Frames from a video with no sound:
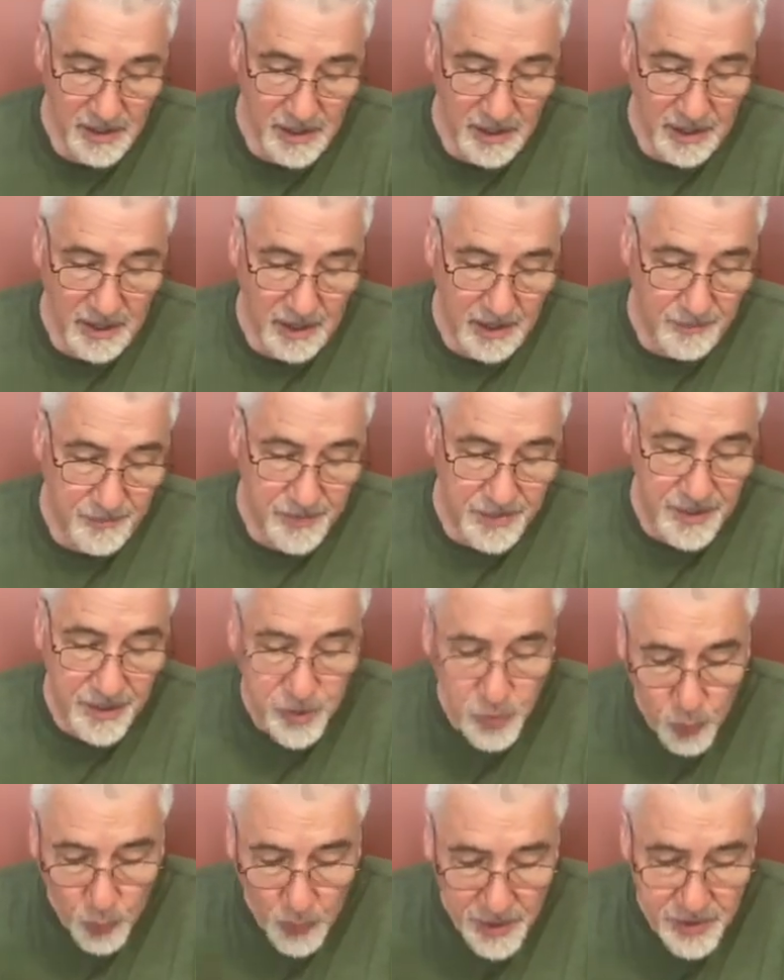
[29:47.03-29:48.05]
um,
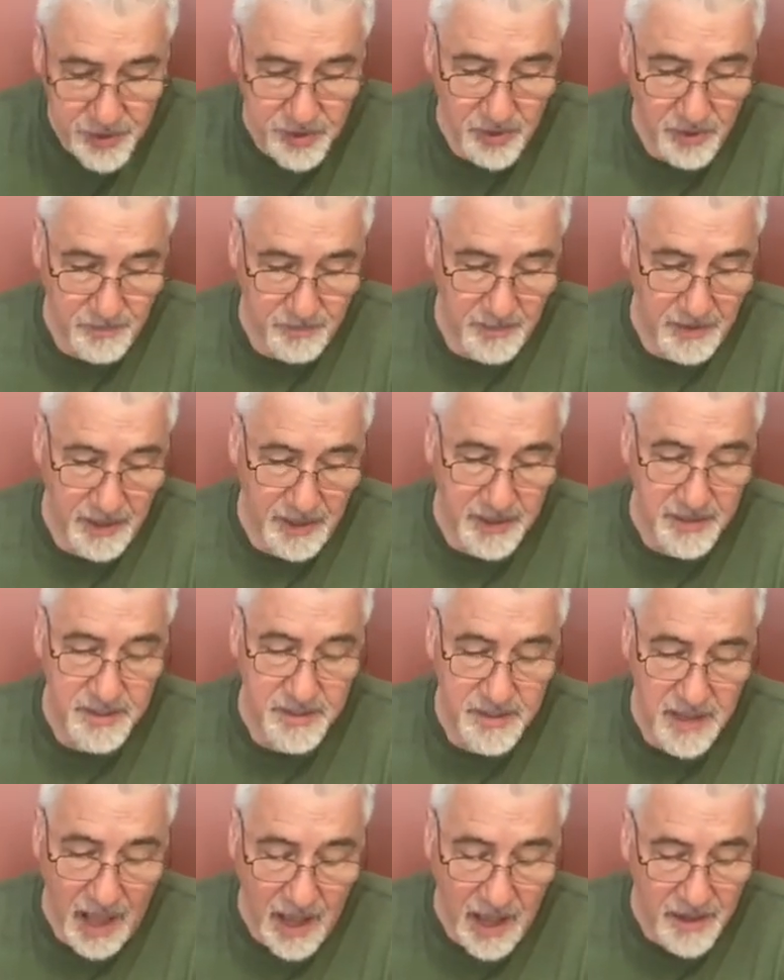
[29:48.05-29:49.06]
this wisdom is
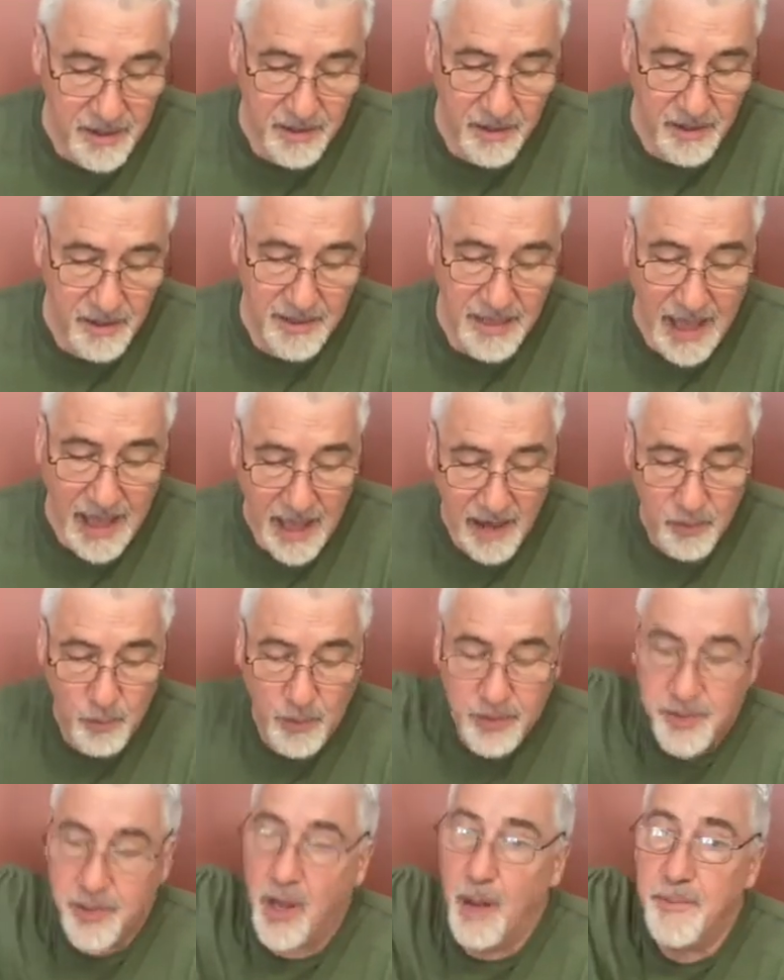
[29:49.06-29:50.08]
not that
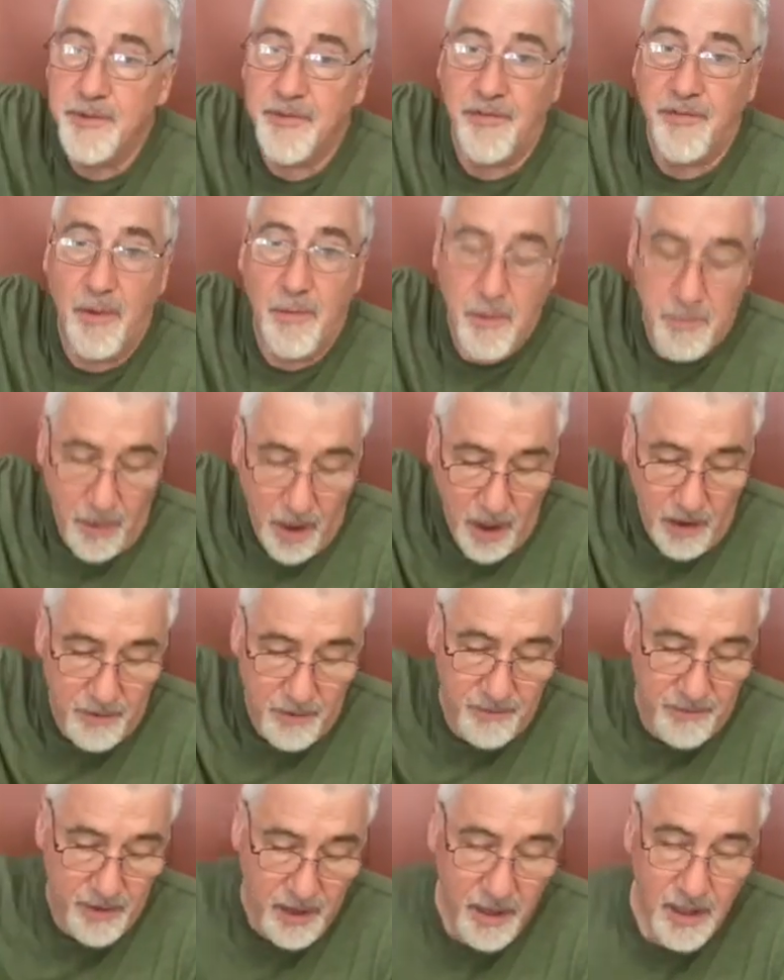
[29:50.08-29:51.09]
which comes from
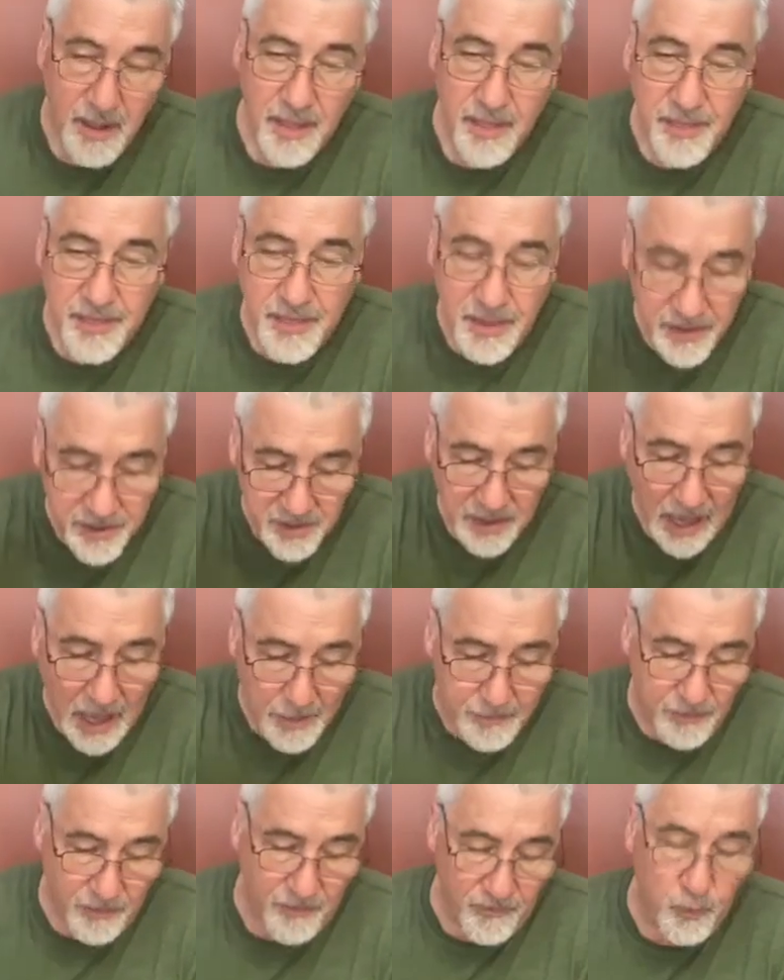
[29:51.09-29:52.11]
above. This
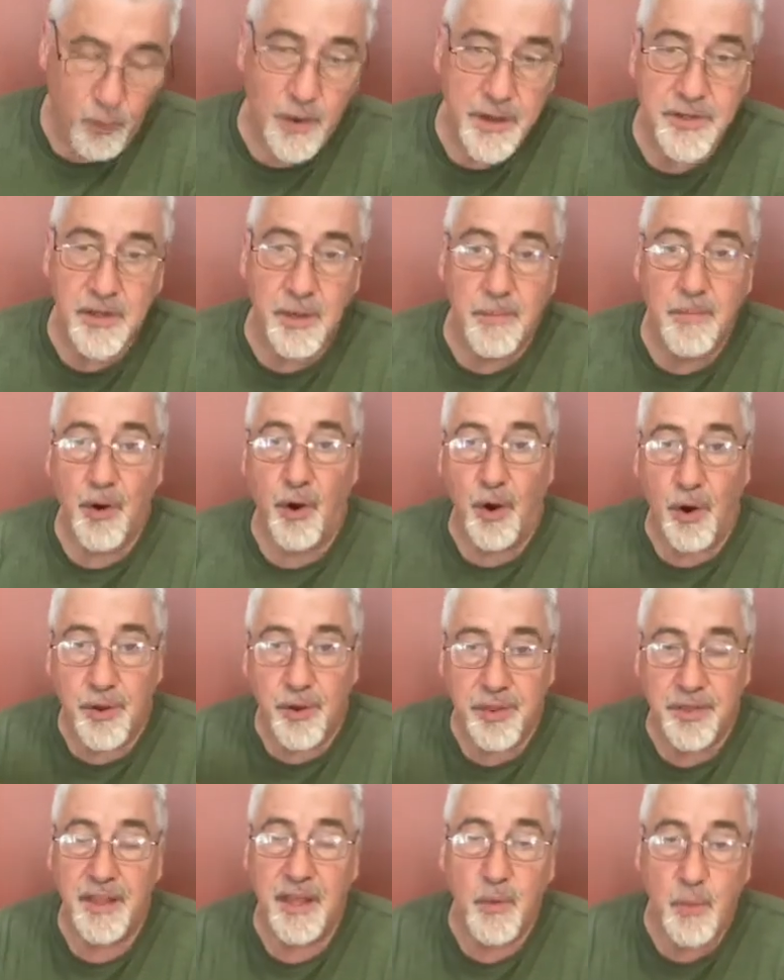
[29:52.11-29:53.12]
type of wisdom,
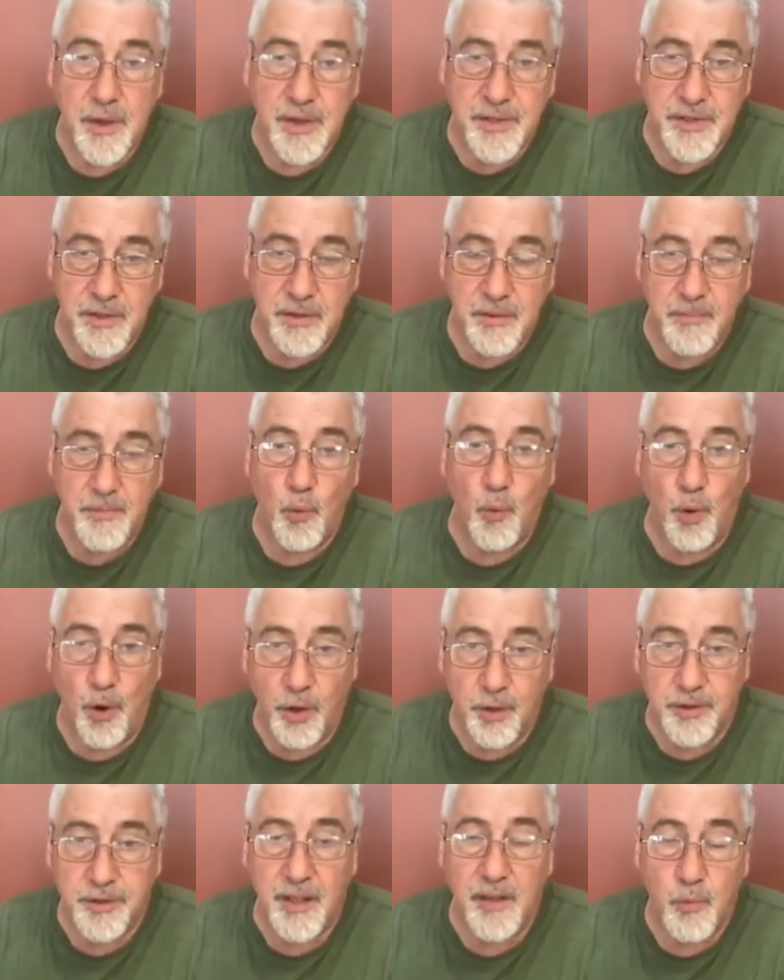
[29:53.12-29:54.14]
earthly wisdom,
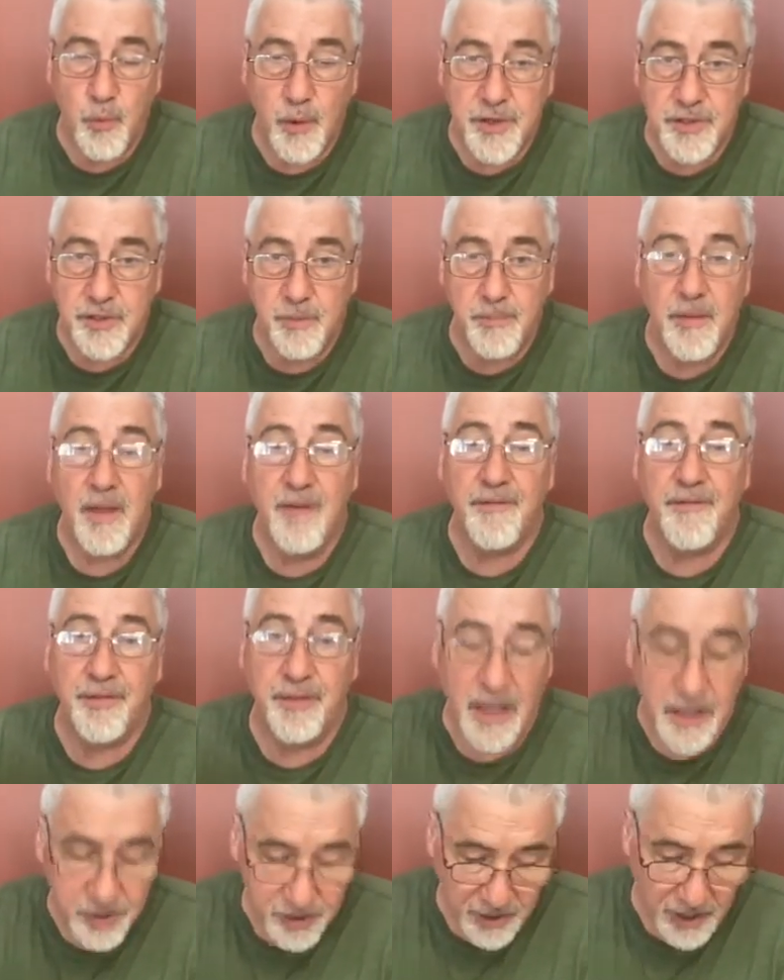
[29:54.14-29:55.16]
worldly wisdom,
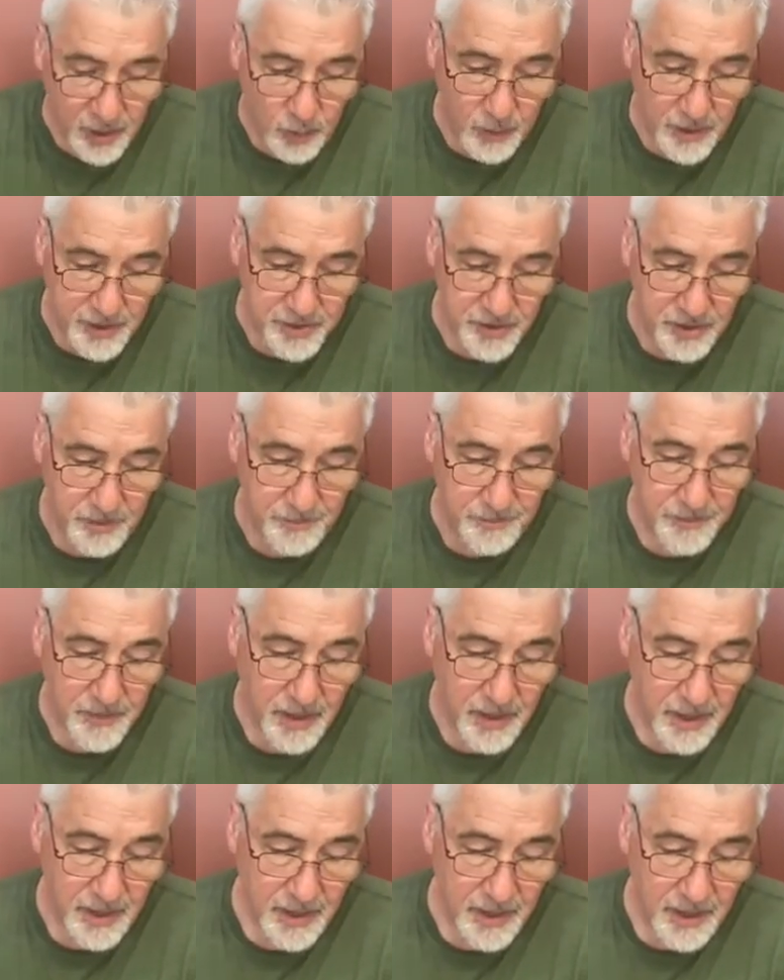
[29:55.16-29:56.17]
fleshly wisdom,
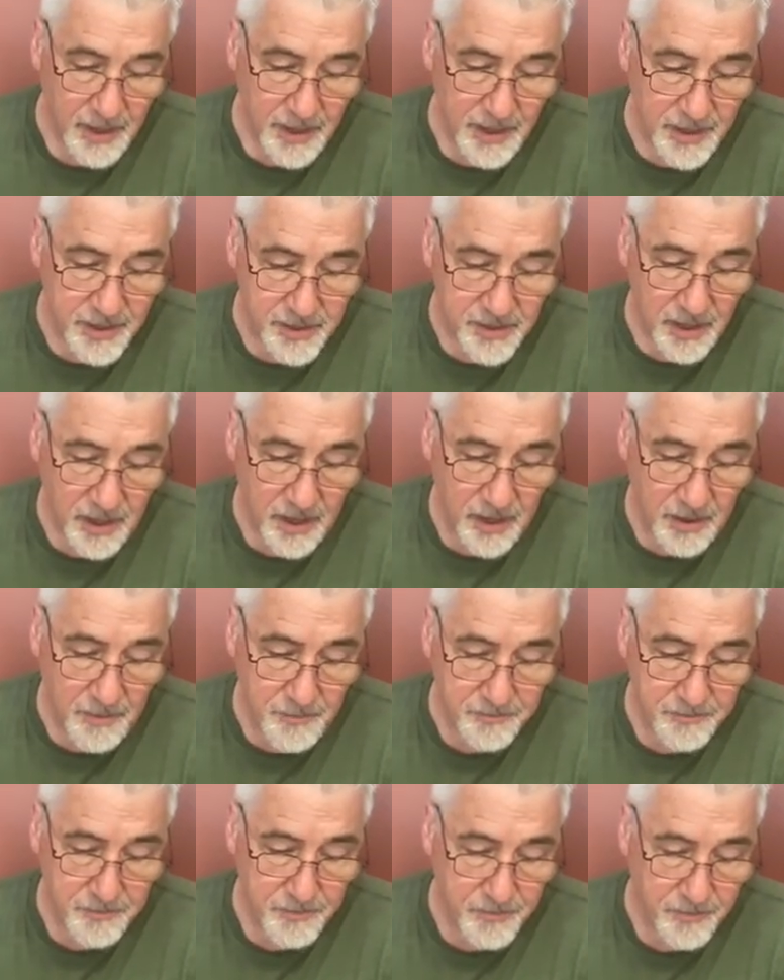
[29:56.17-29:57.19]
is,
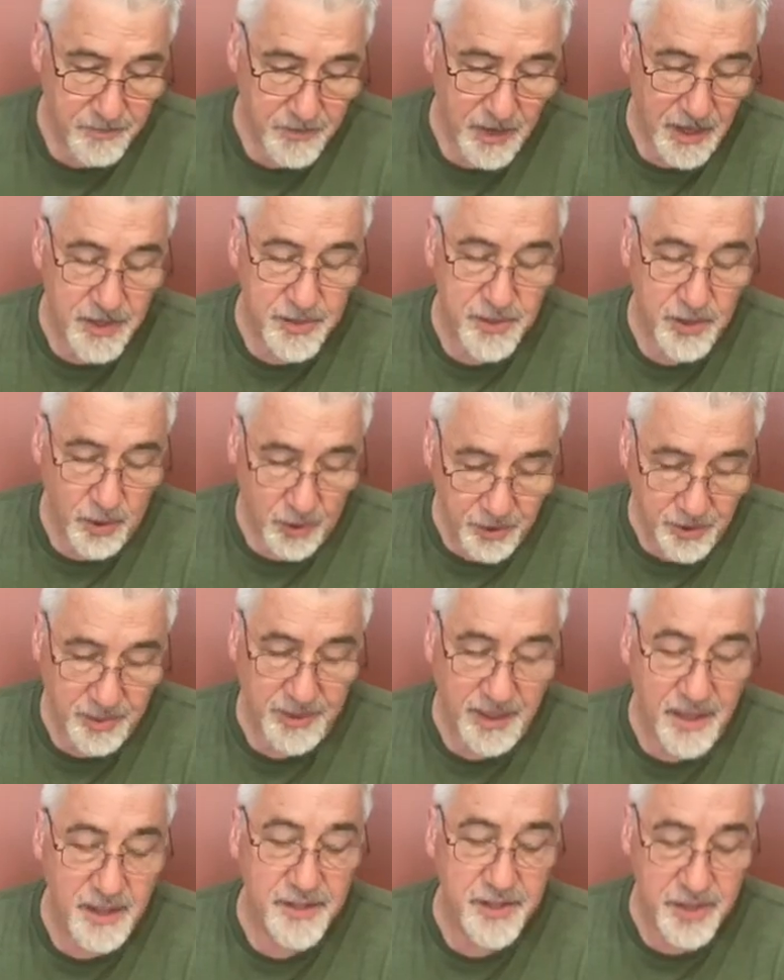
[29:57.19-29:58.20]
um, is
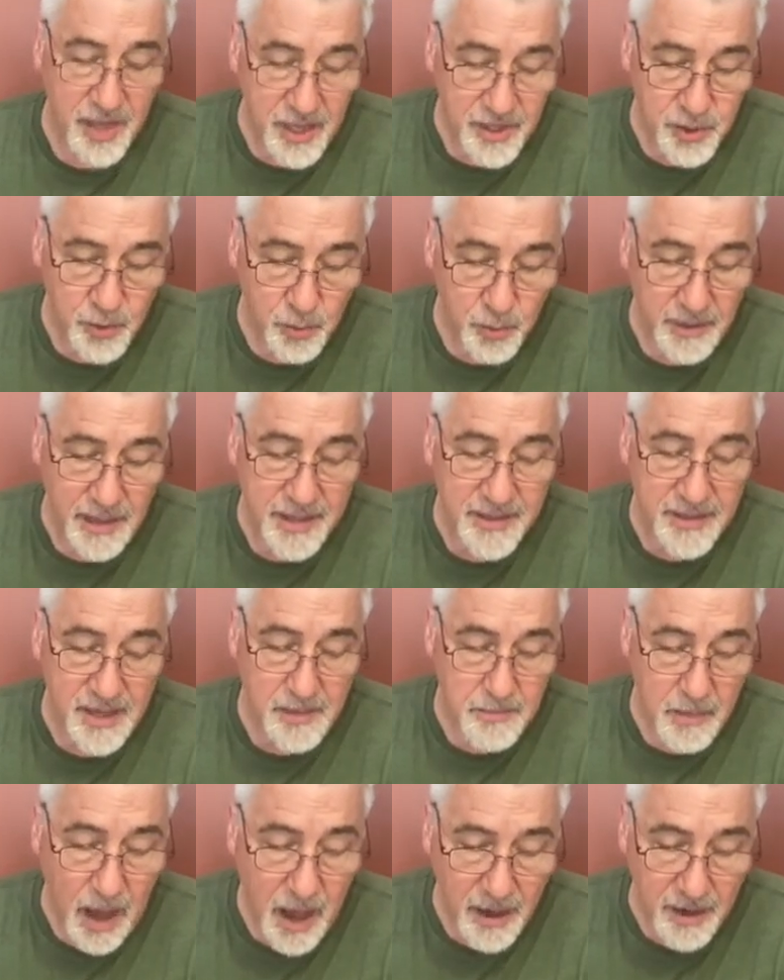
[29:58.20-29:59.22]
earthly, sensual, and
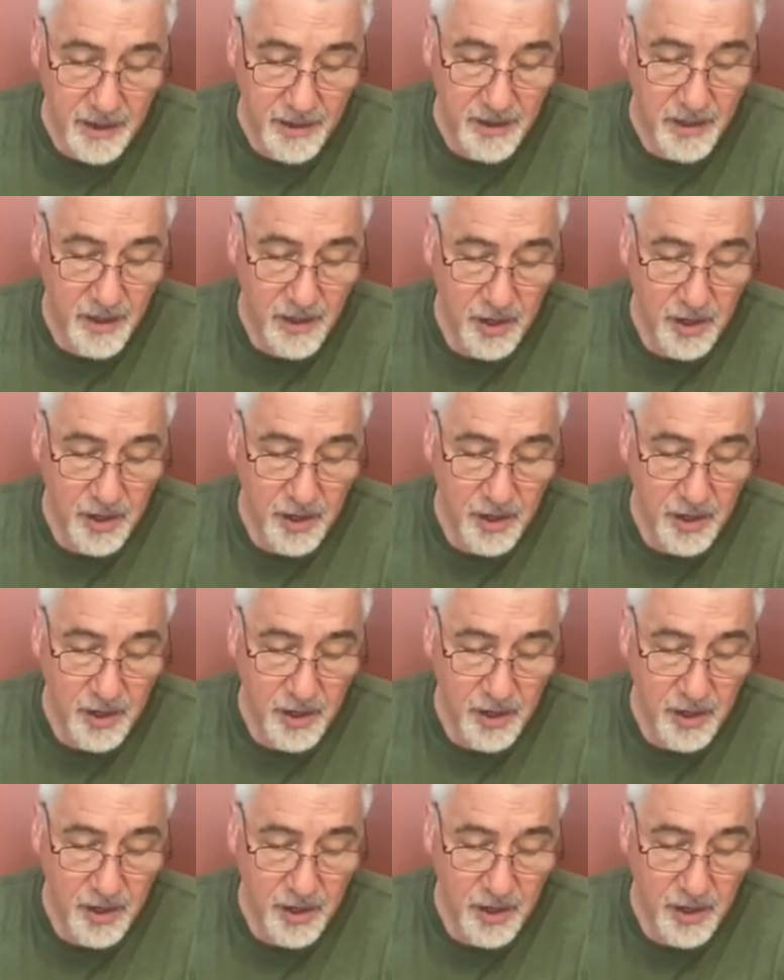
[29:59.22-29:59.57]
demonic.